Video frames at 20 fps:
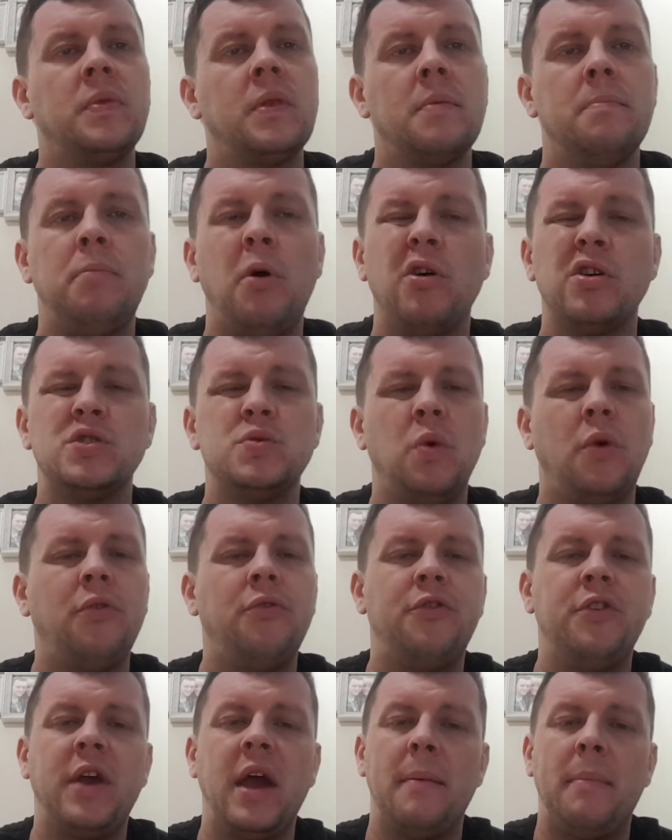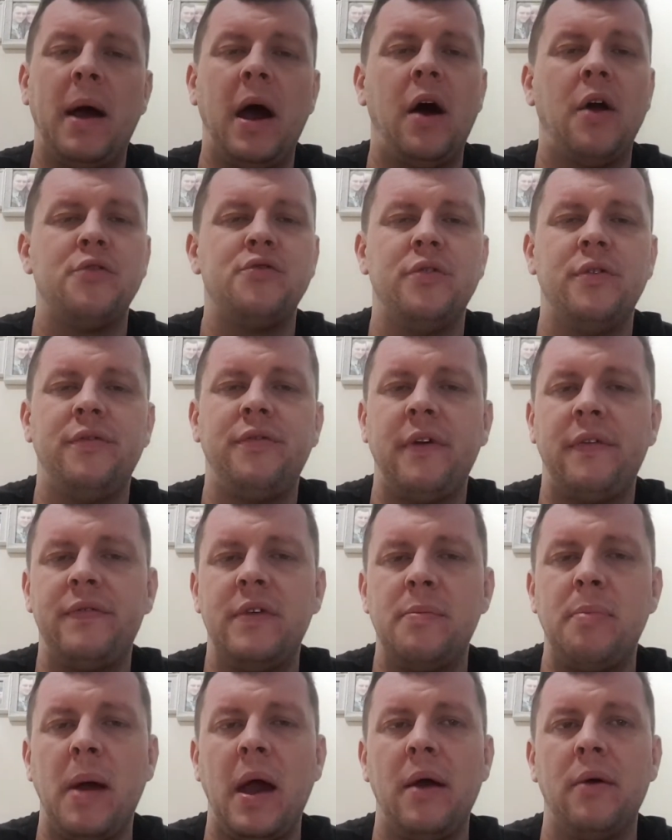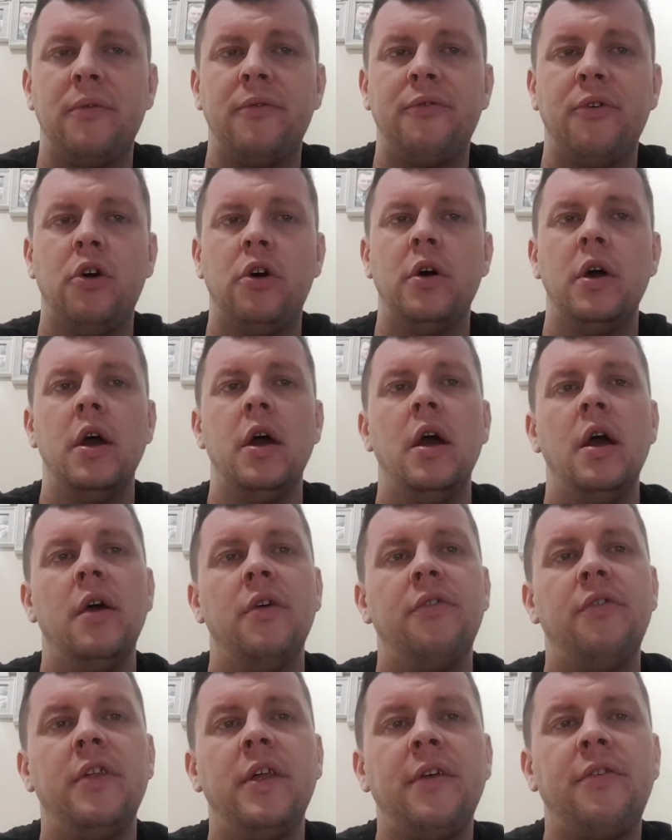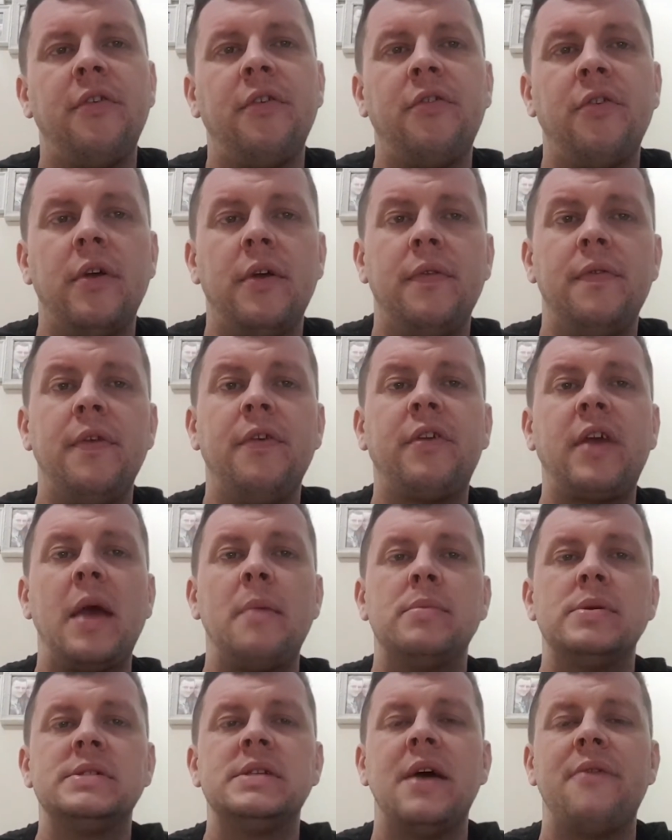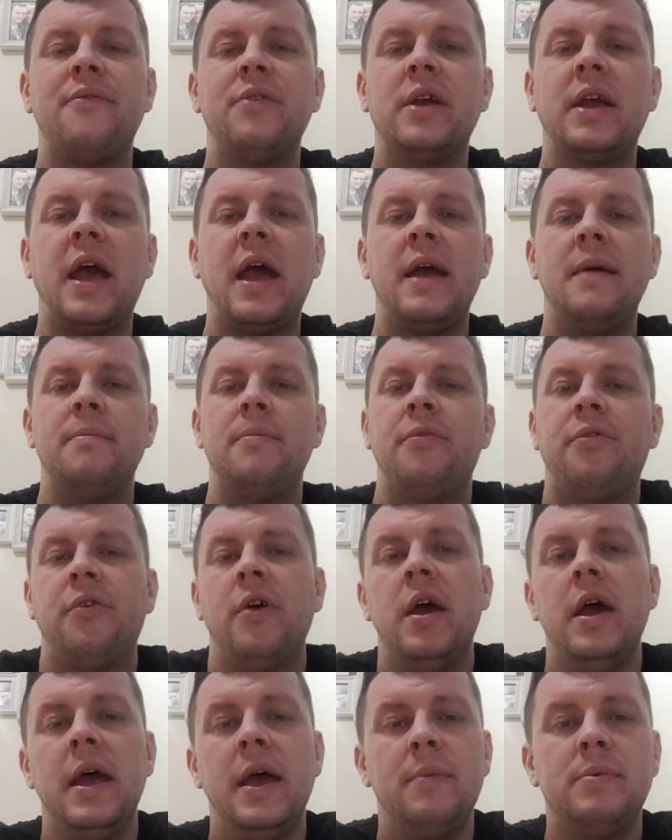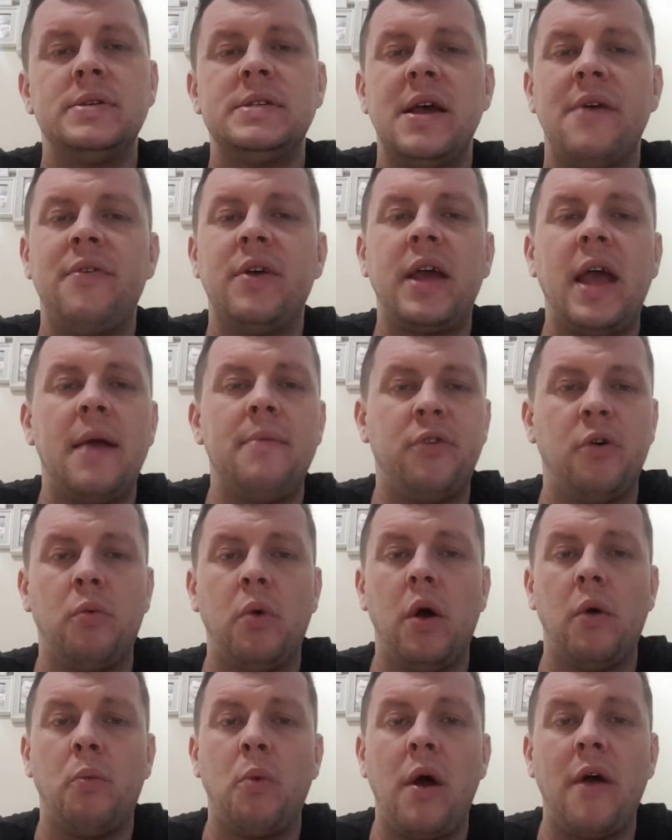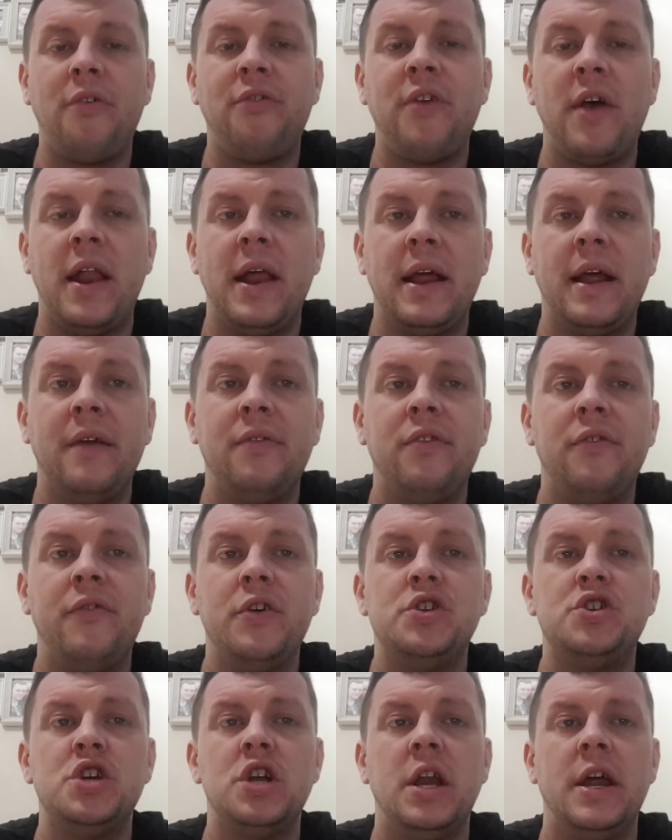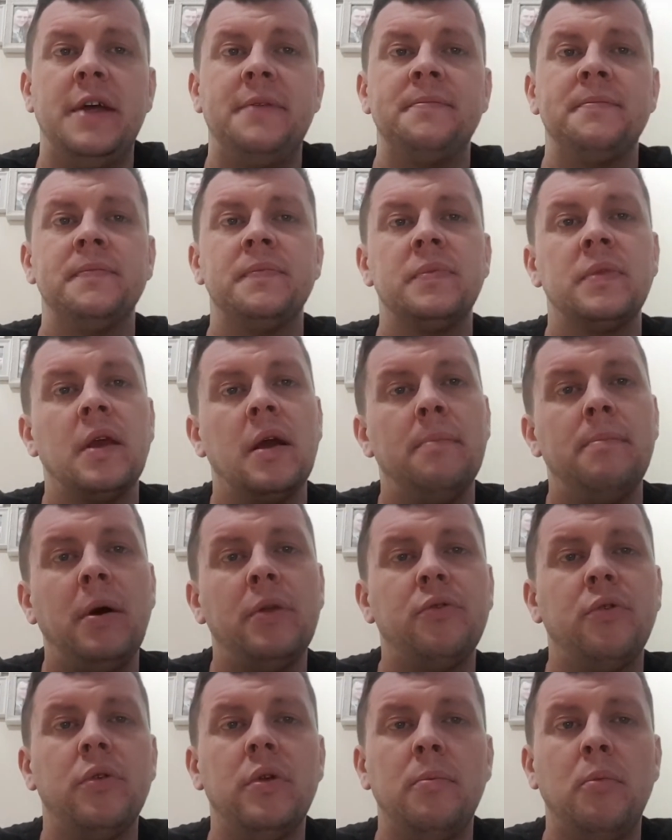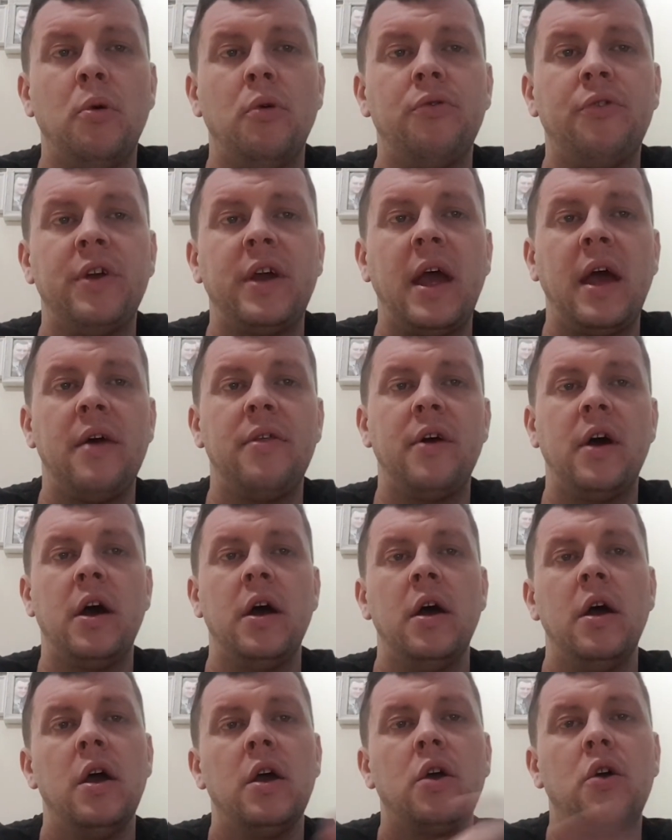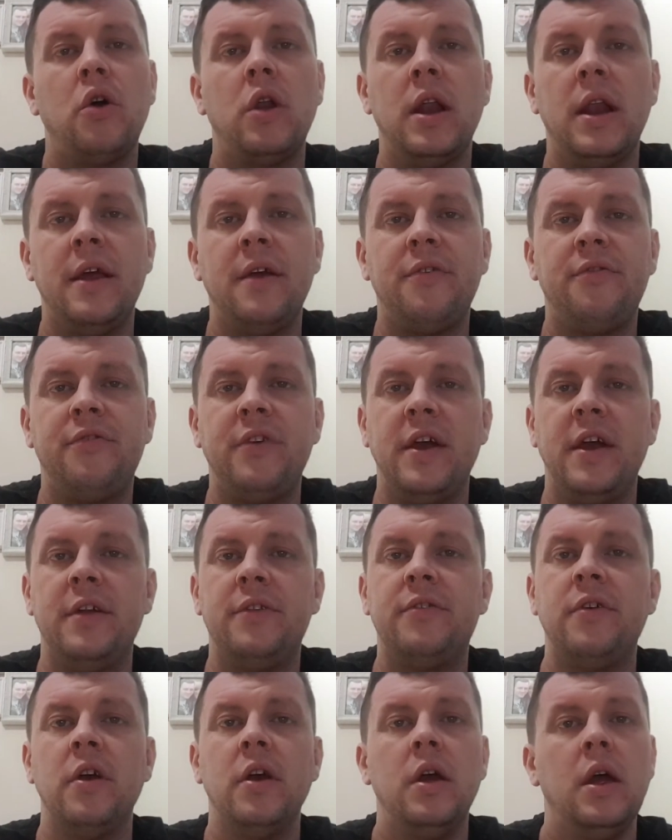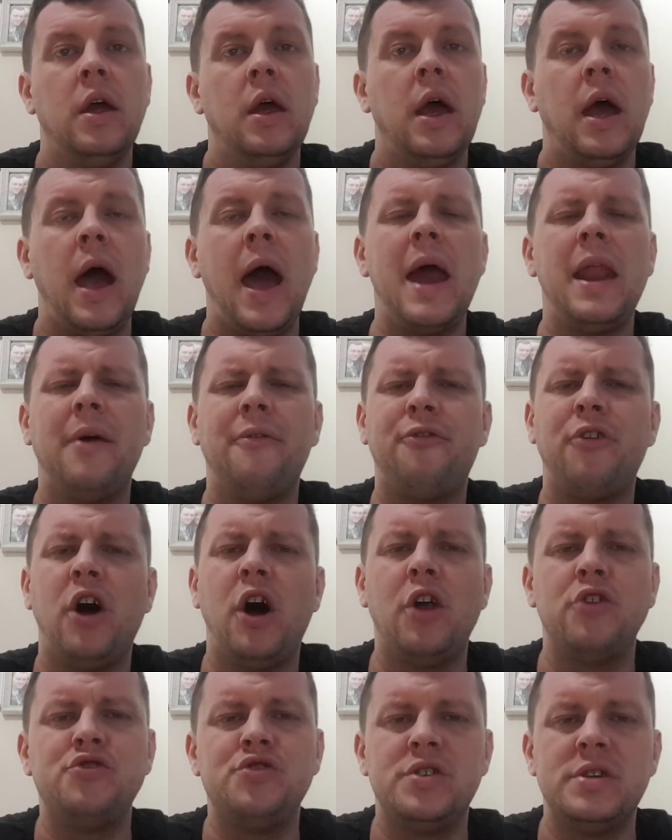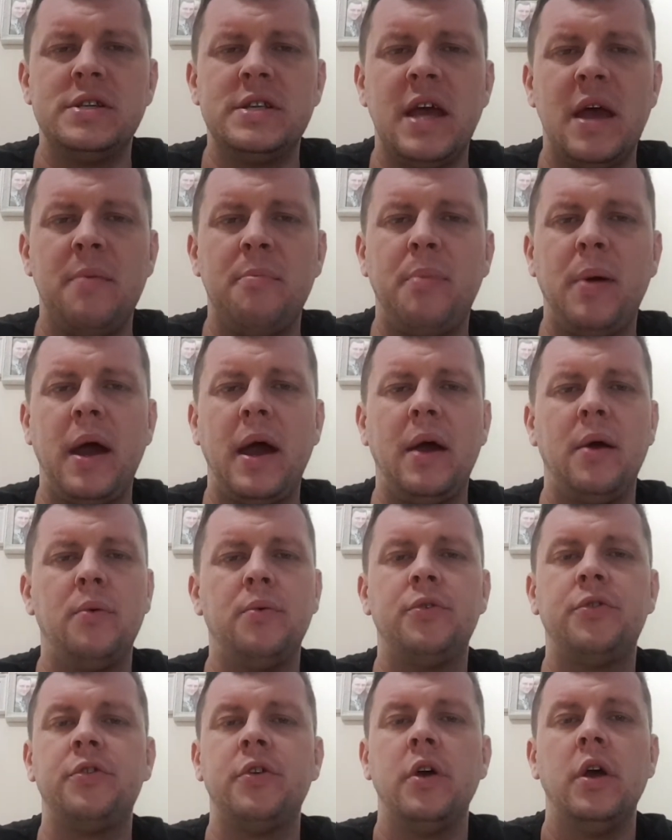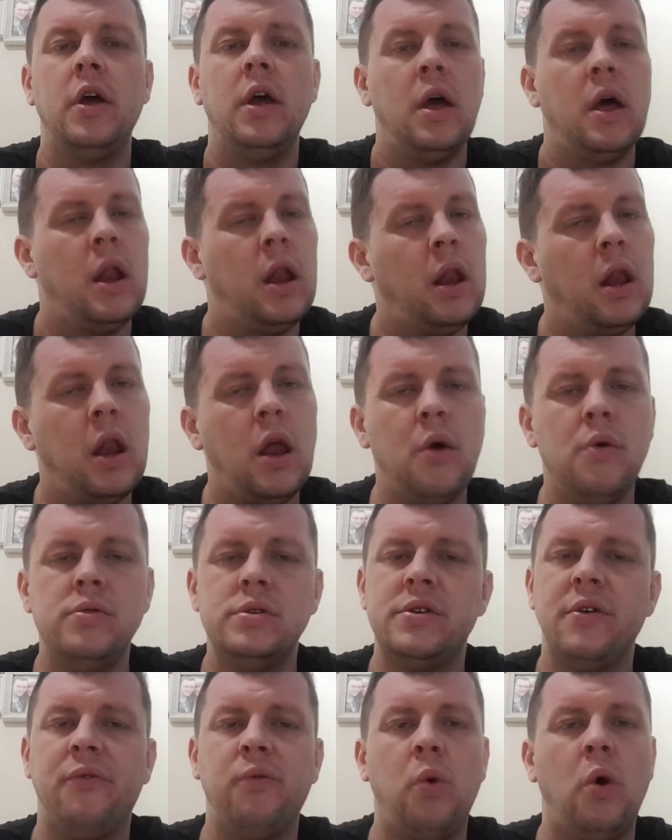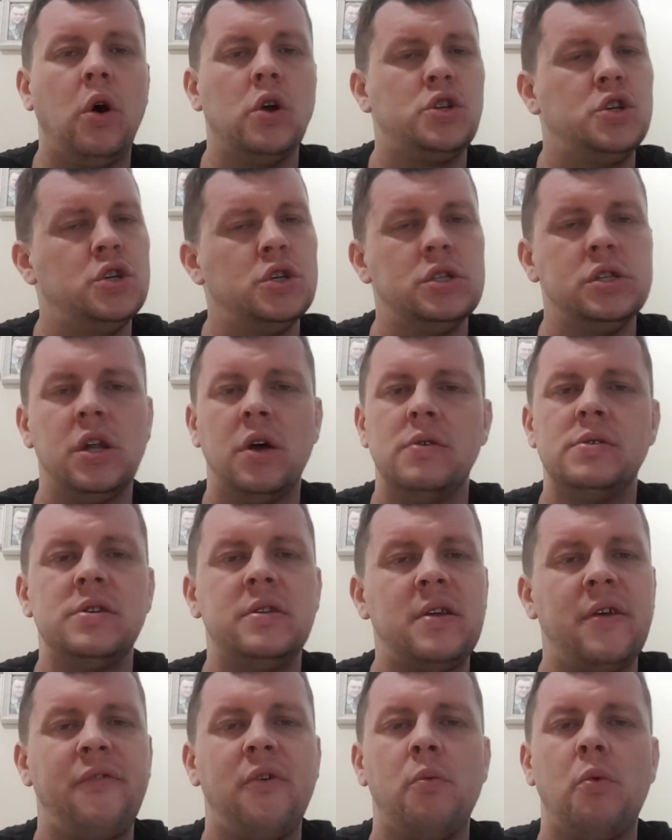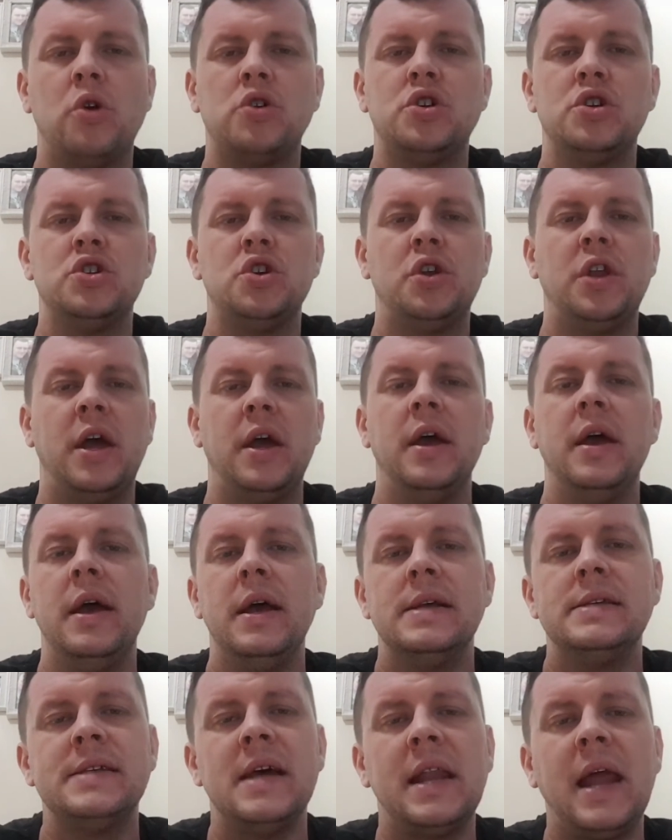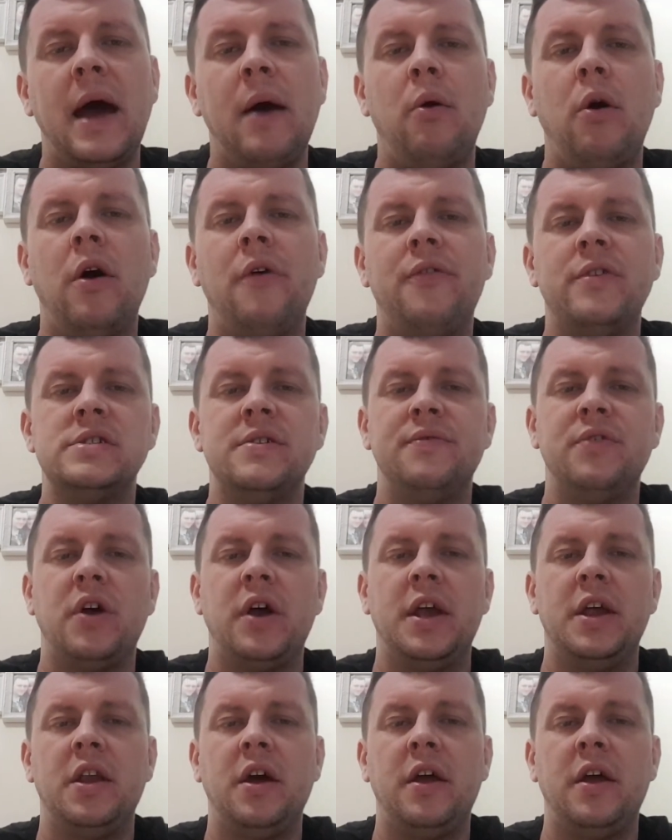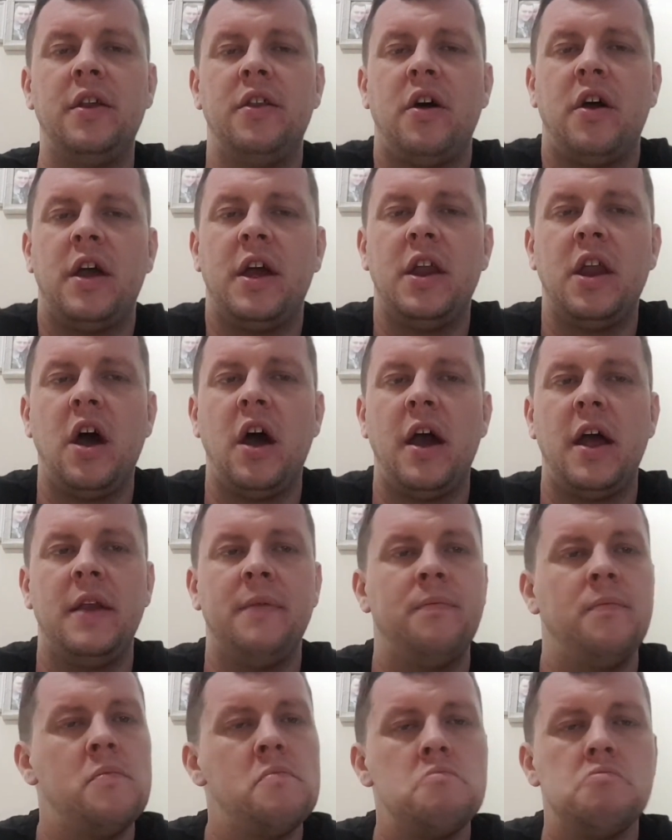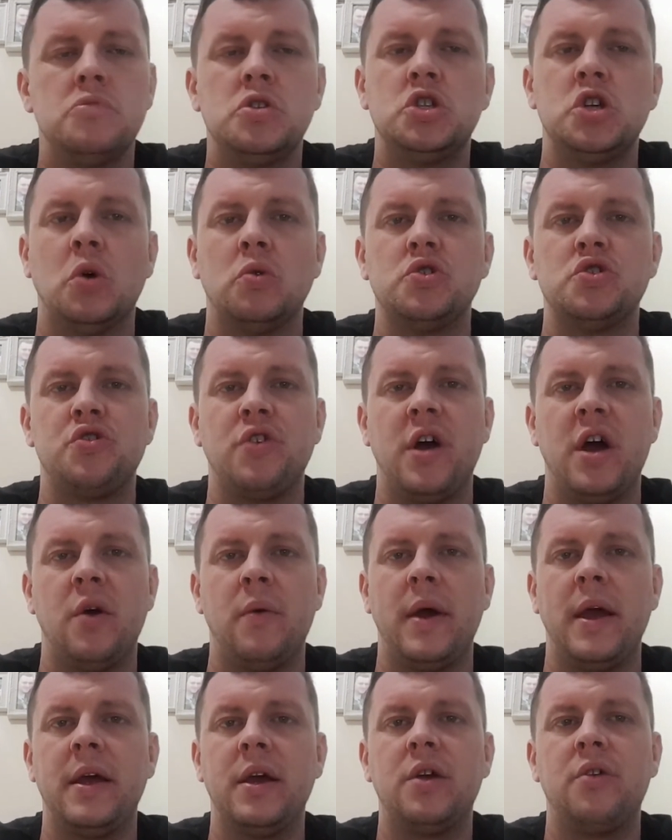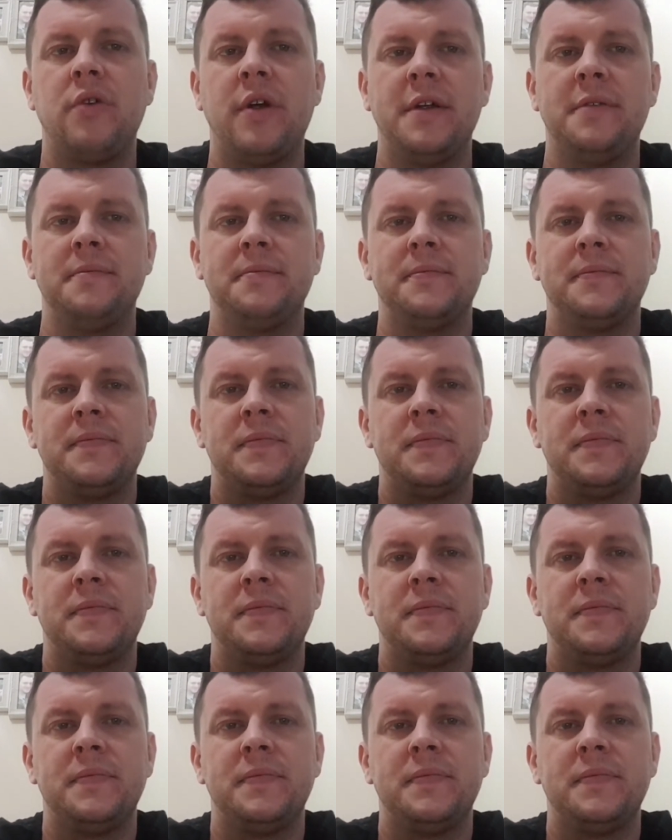Boxed ones you get about £150 for. So this came with 7 games. It was 7 games that weren't worth selling individually. Bundled them all together. Got it listed. Had it for £110. Loads of watches, loads of different watches on it. Sent out offers of $99.99. Sold straight away. Great.